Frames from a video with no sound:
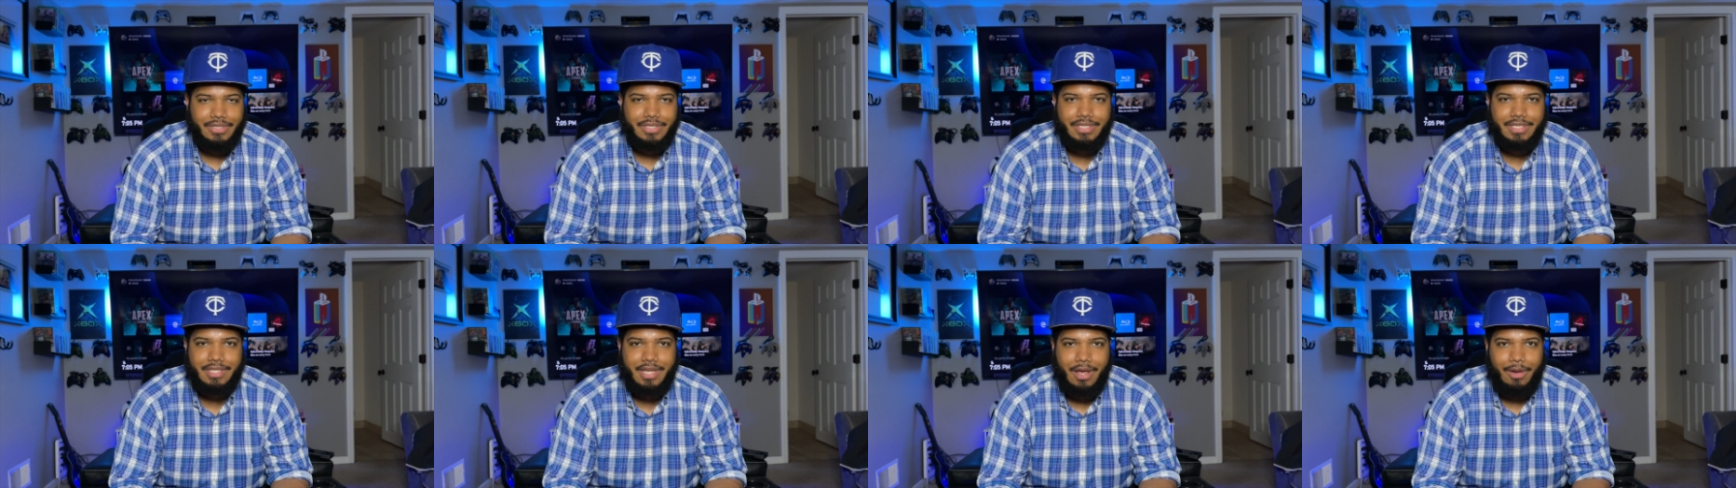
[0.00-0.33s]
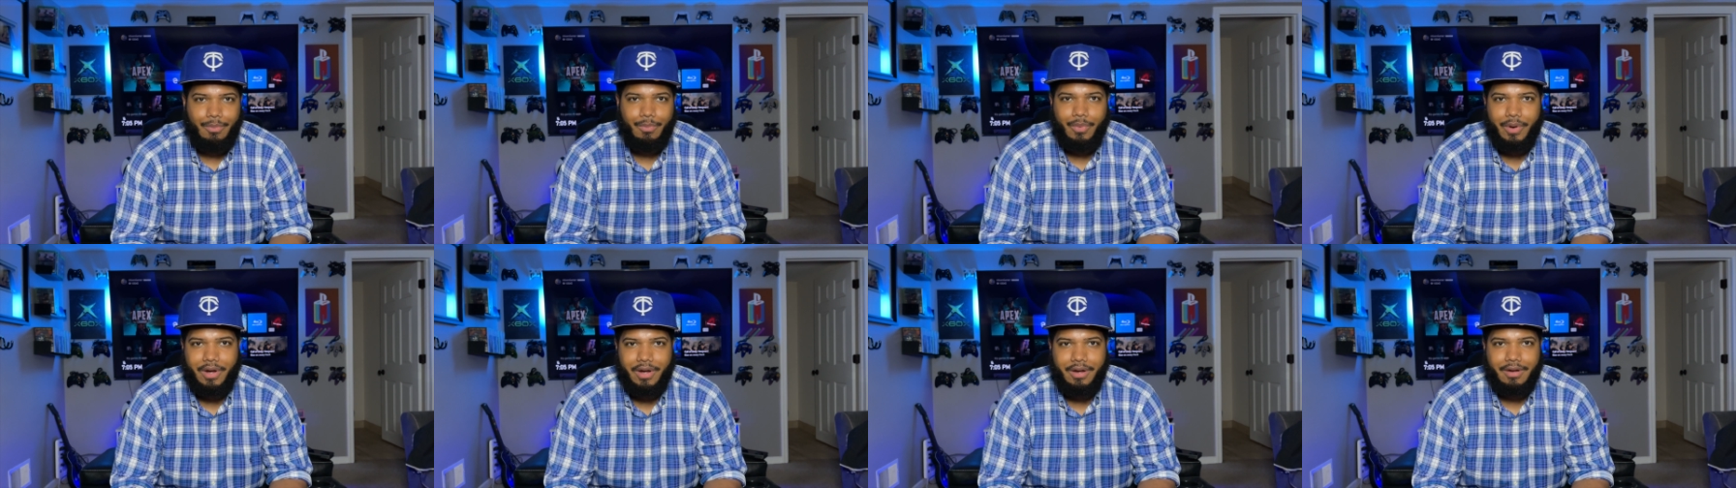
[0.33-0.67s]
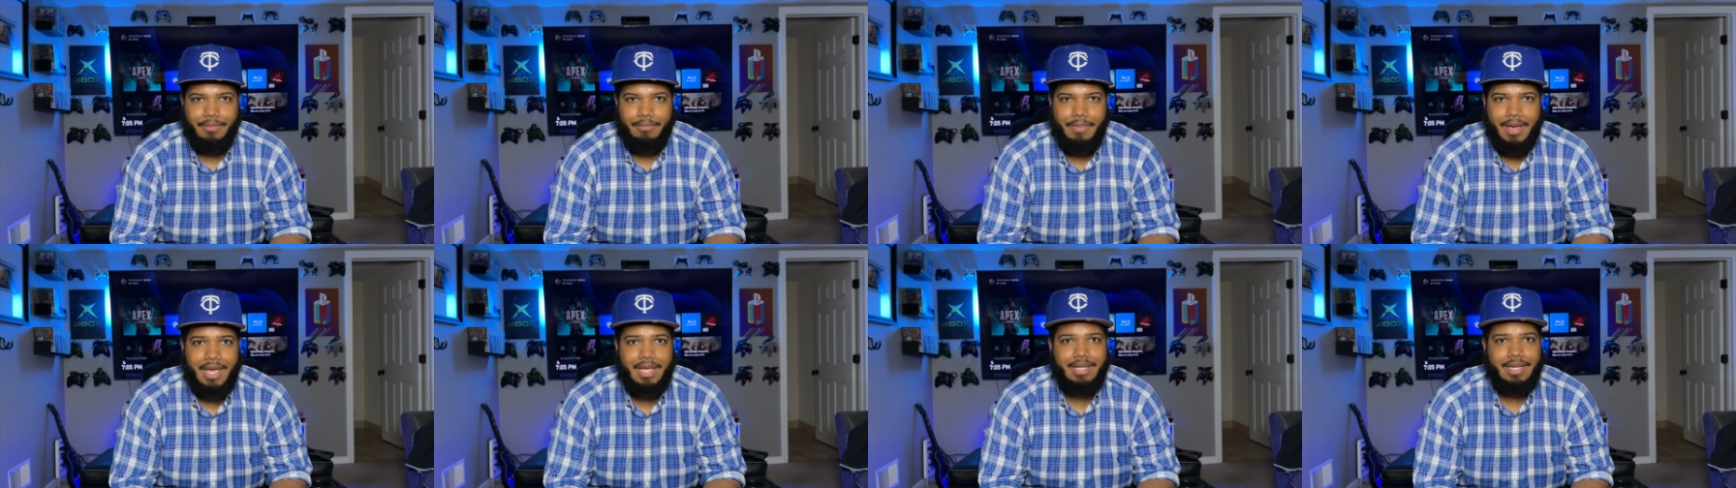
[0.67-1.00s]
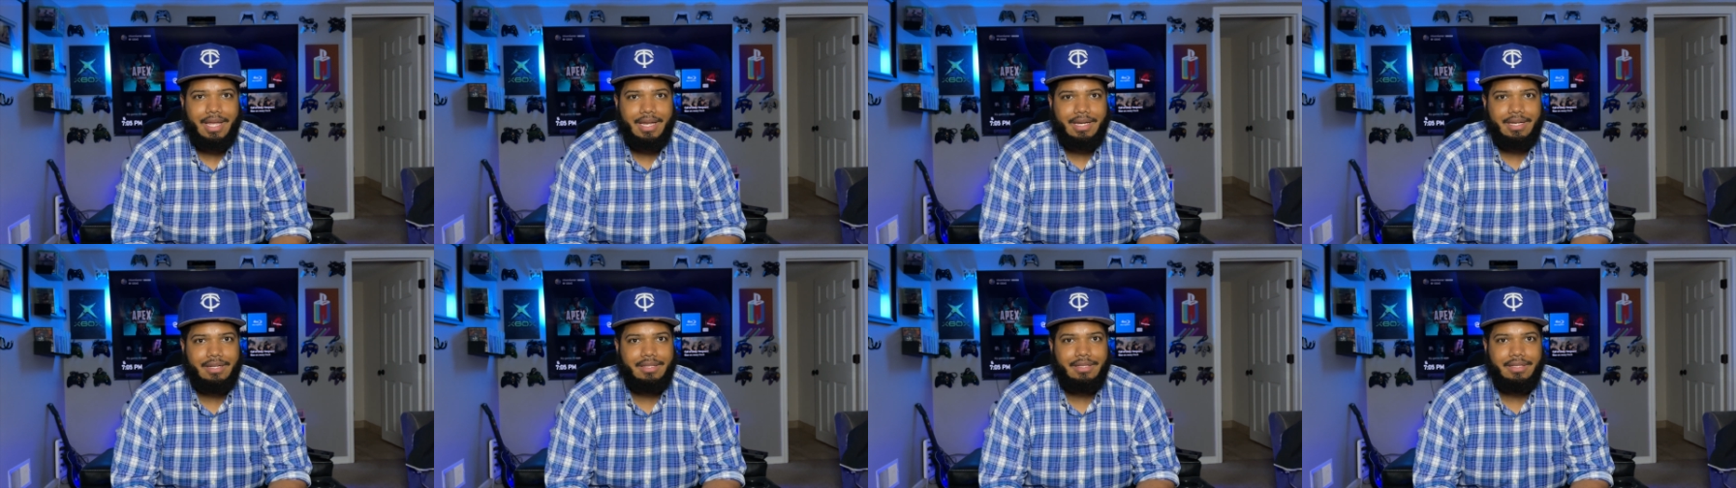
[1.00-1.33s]
somewhere
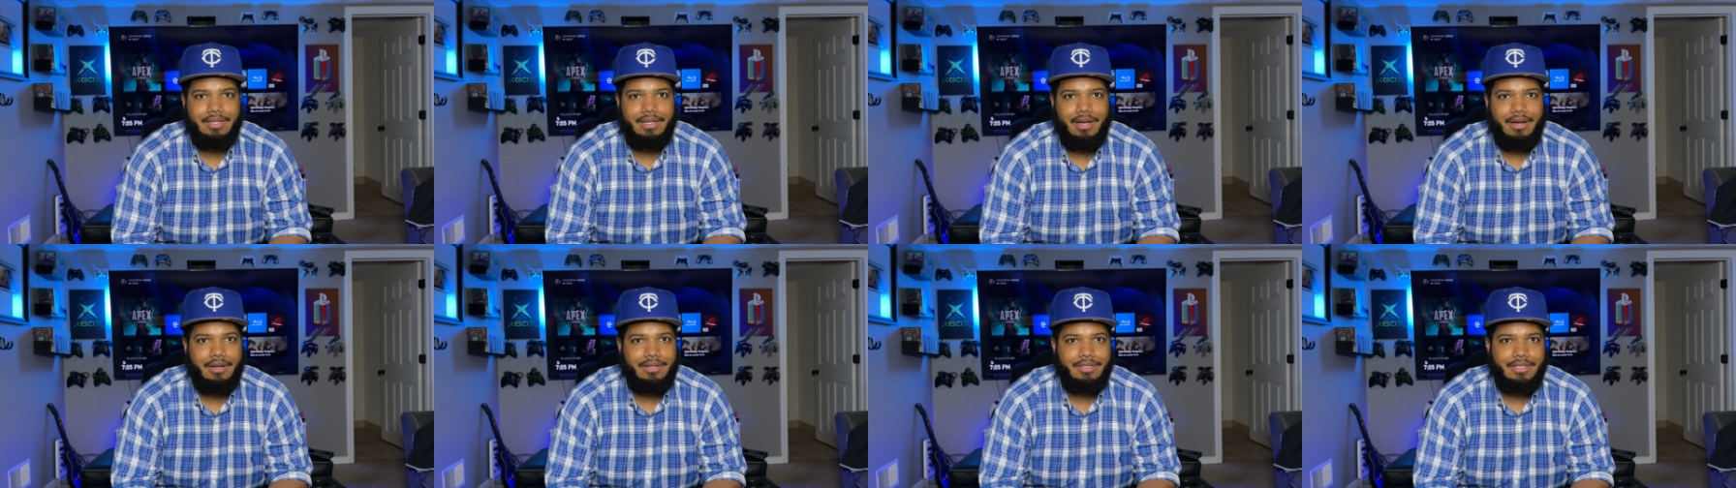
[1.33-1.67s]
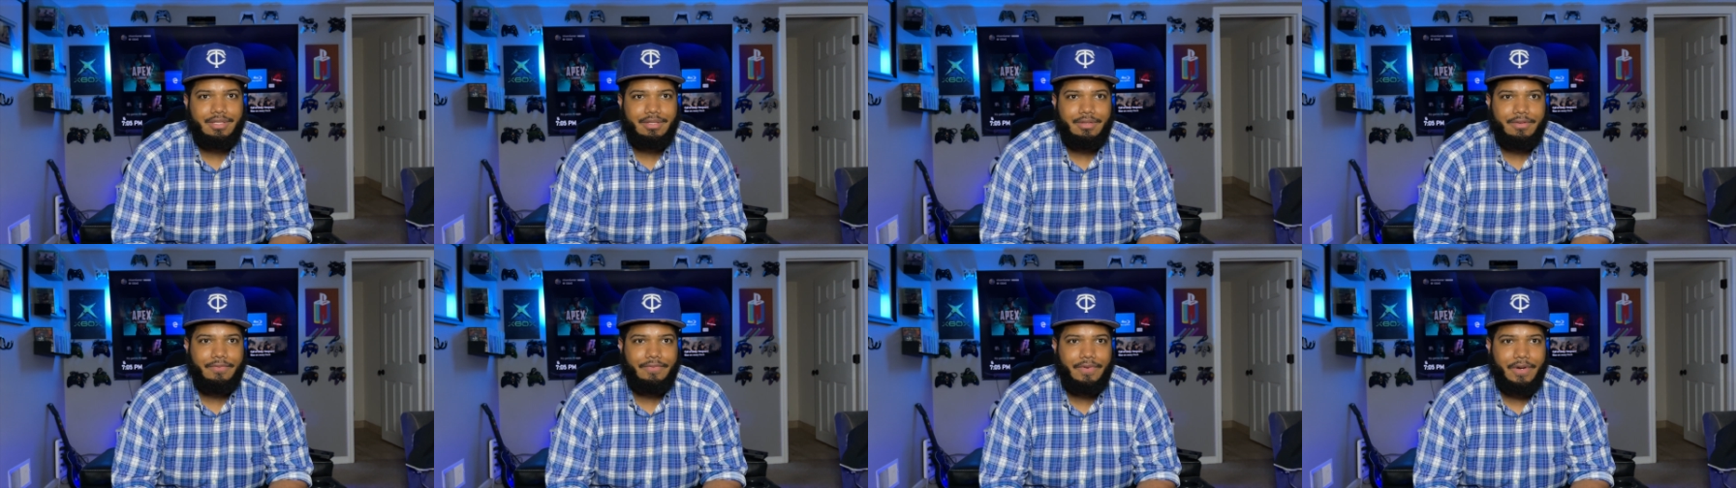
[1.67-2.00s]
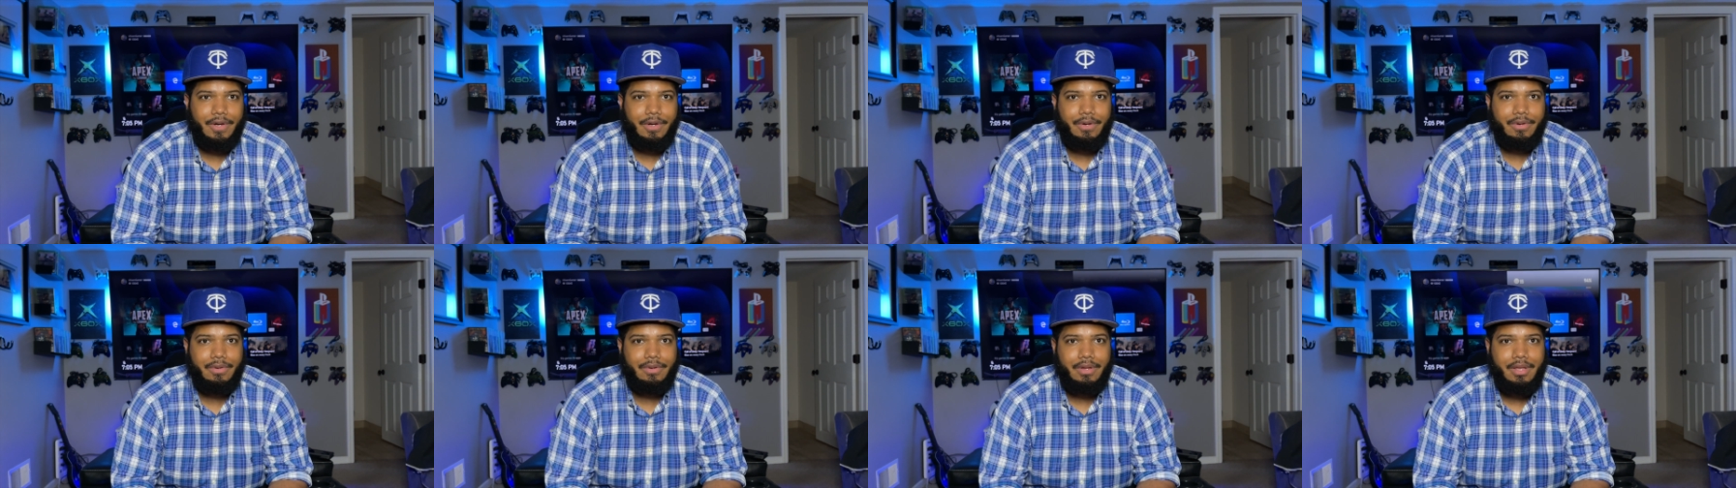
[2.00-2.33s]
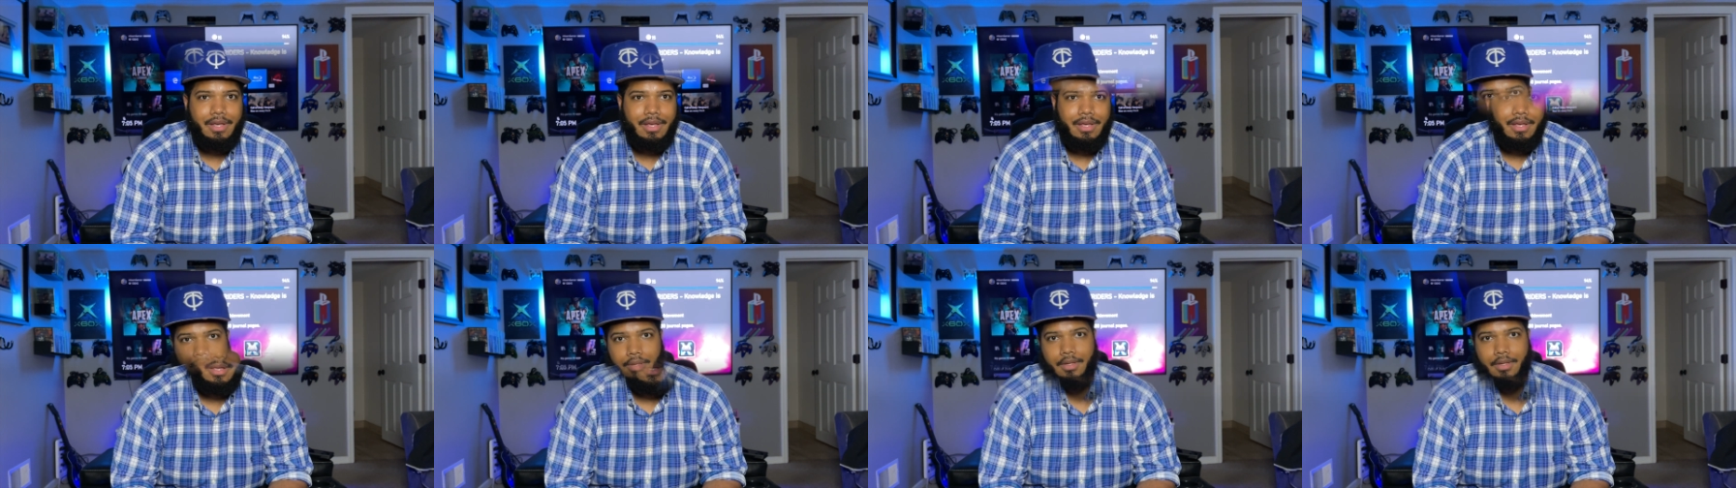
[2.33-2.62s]
magnetically onto the phone.